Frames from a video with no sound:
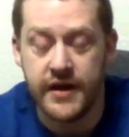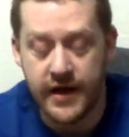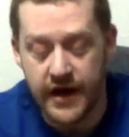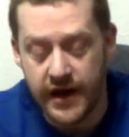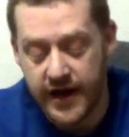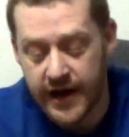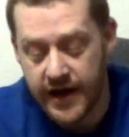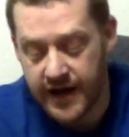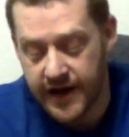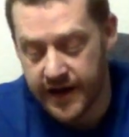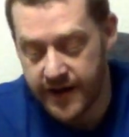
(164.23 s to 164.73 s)

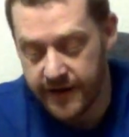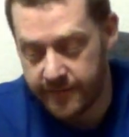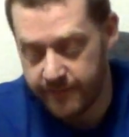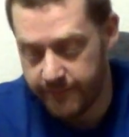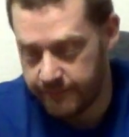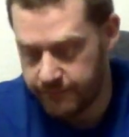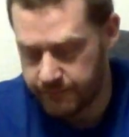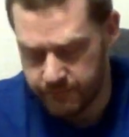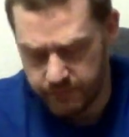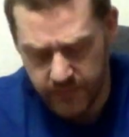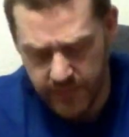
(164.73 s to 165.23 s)
I
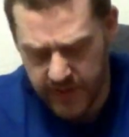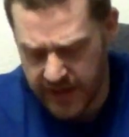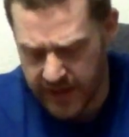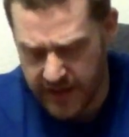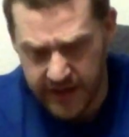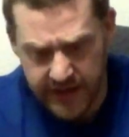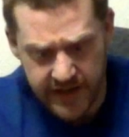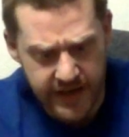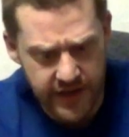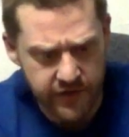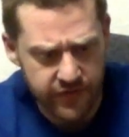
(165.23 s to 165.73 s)

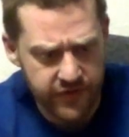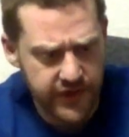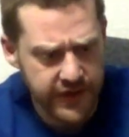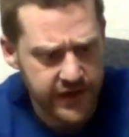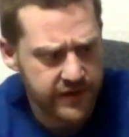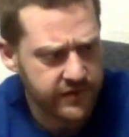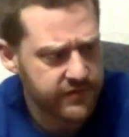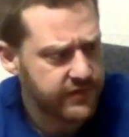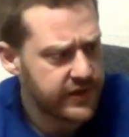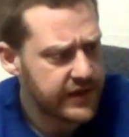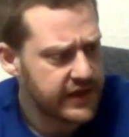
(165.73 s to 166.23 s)
can't
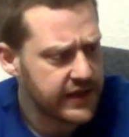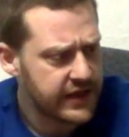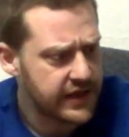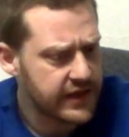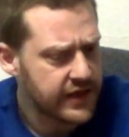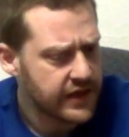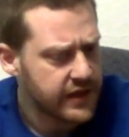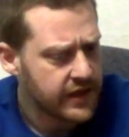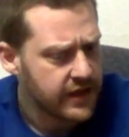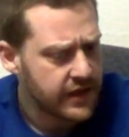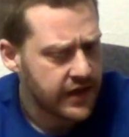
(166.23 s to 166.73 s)
think of any
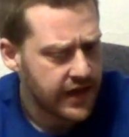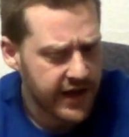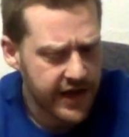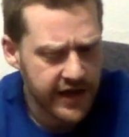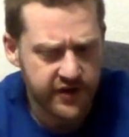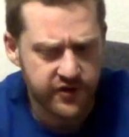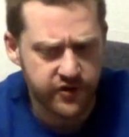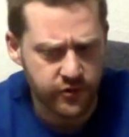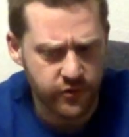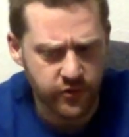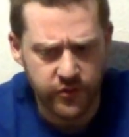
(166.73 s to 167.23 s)

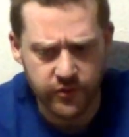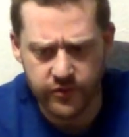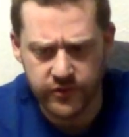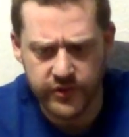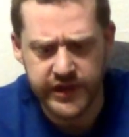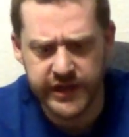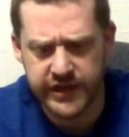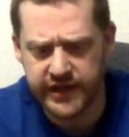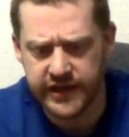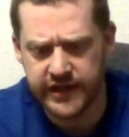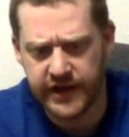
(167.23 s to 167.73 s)
actual
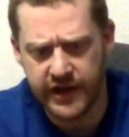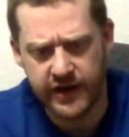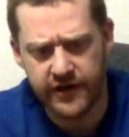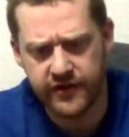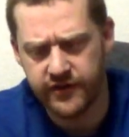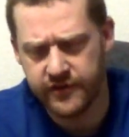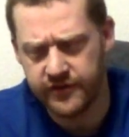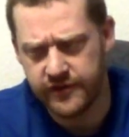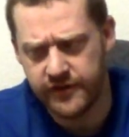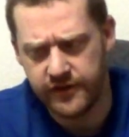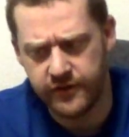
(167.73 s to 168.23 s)
reading
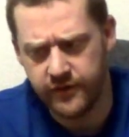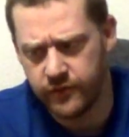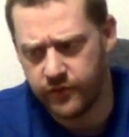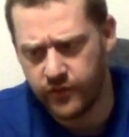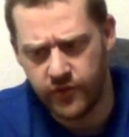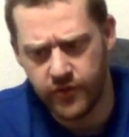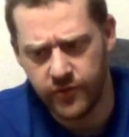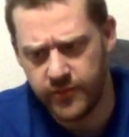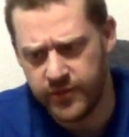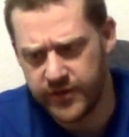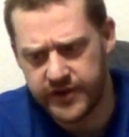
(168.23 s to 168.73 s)
other than the
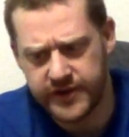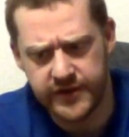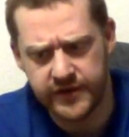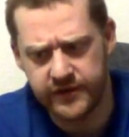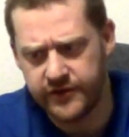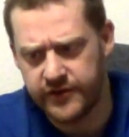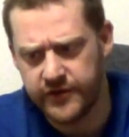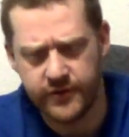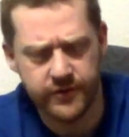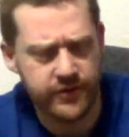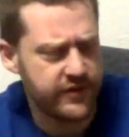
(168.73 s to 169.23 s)
rule book you
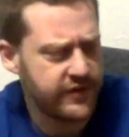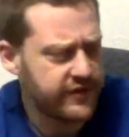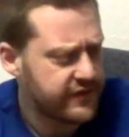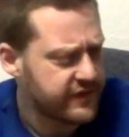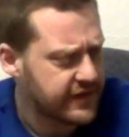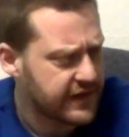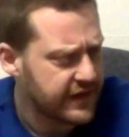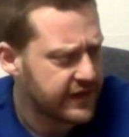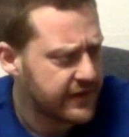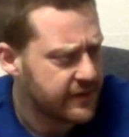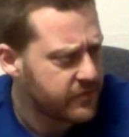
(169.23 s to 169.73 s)
do in this
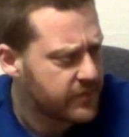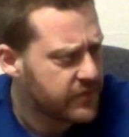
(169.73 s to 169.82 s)
game.